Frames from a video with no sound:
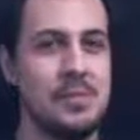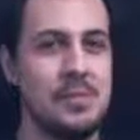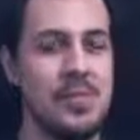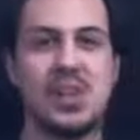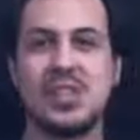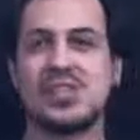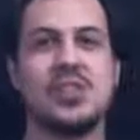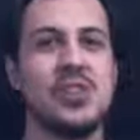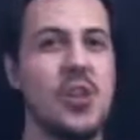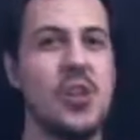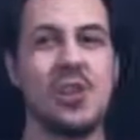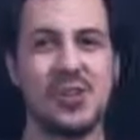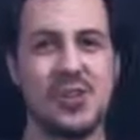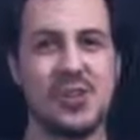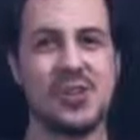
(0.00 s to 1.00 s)
much
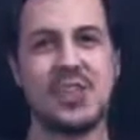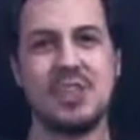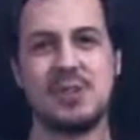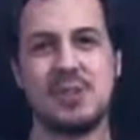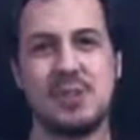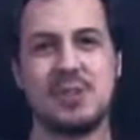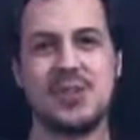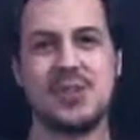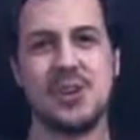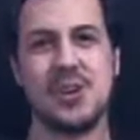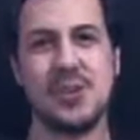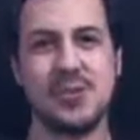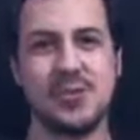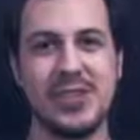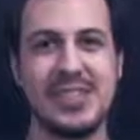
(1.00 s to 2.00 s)
longer than was
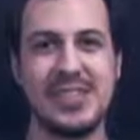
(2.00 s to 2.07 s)
shown.